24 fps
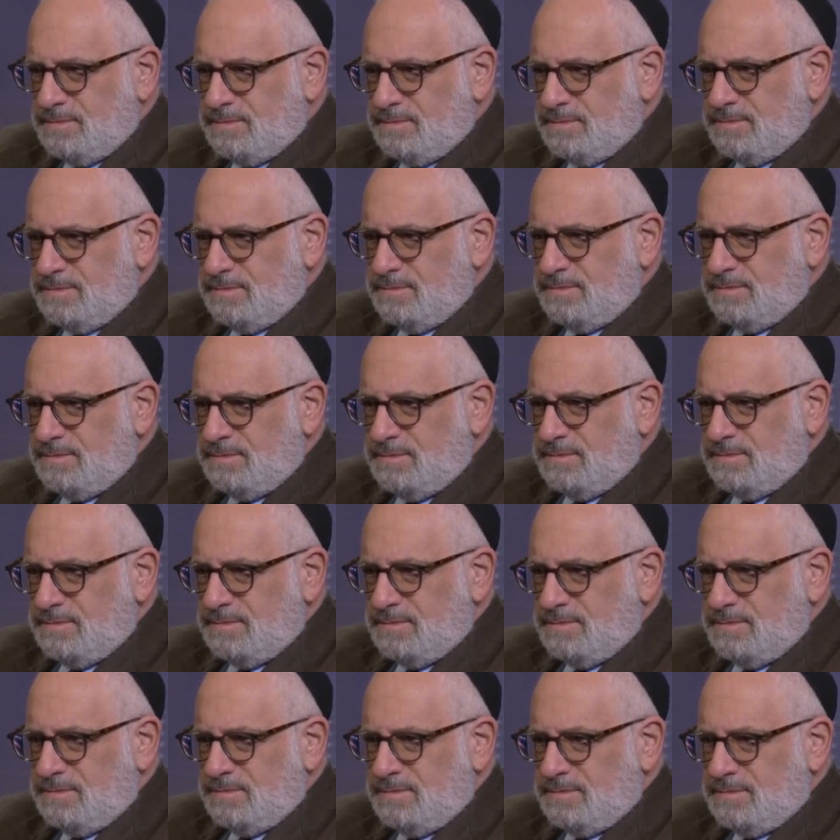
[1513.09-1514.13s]
We have
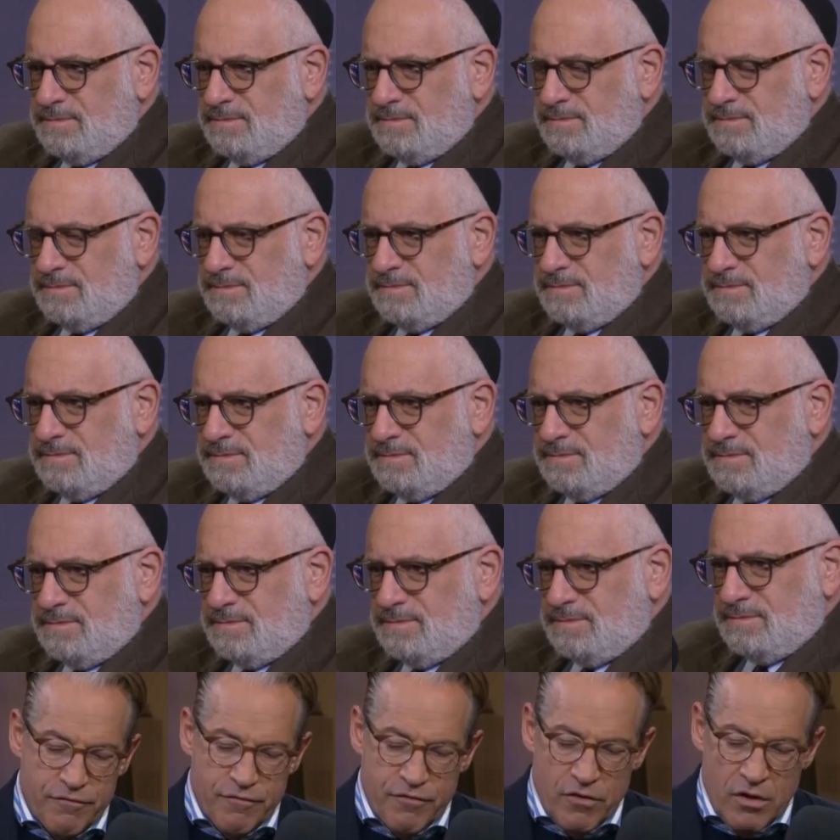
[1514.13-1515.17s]
moved in this country
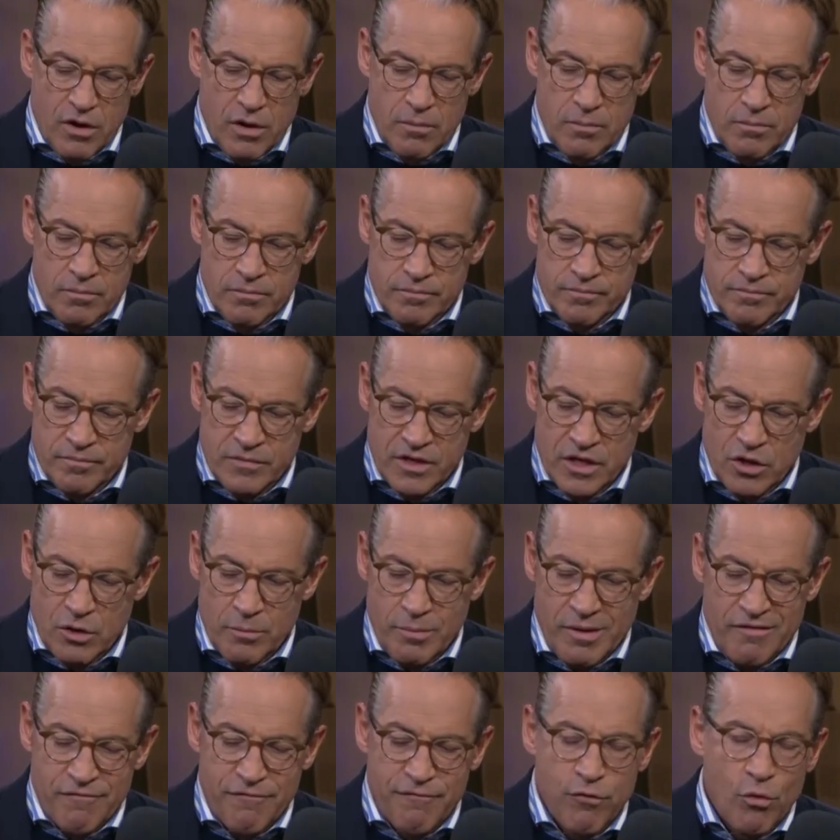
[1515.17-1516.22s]
from,
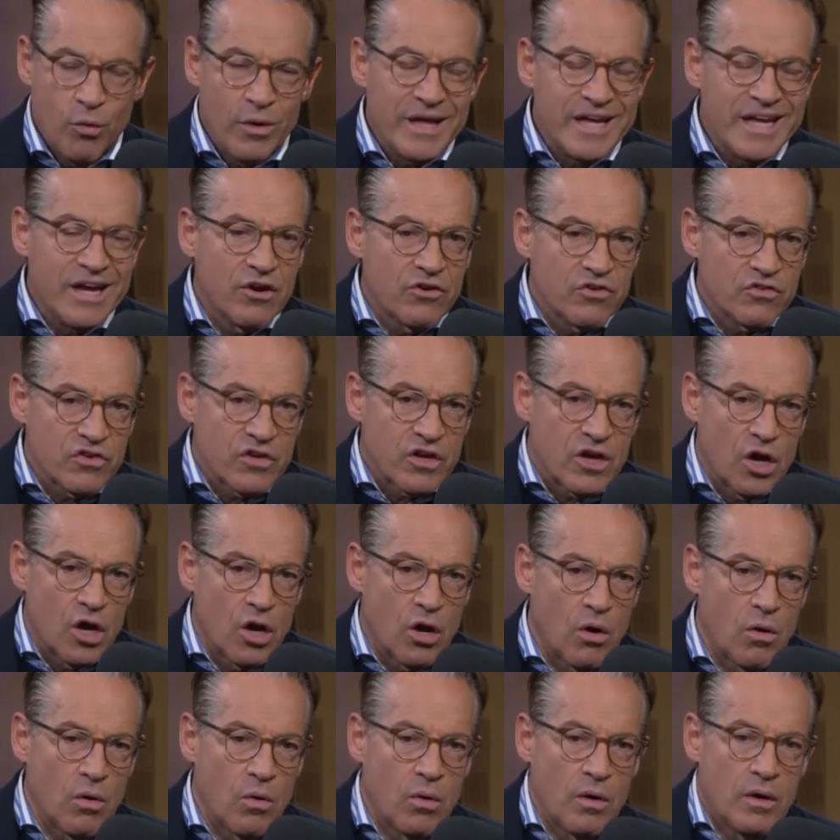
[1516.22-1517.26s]
about 40 years
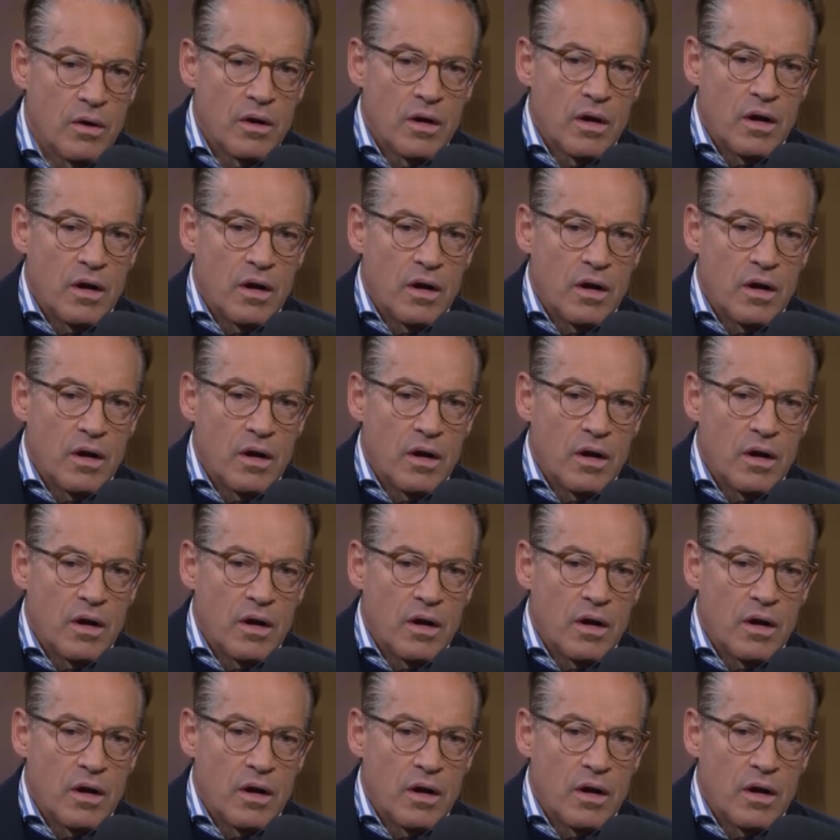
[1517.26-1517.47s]
ago,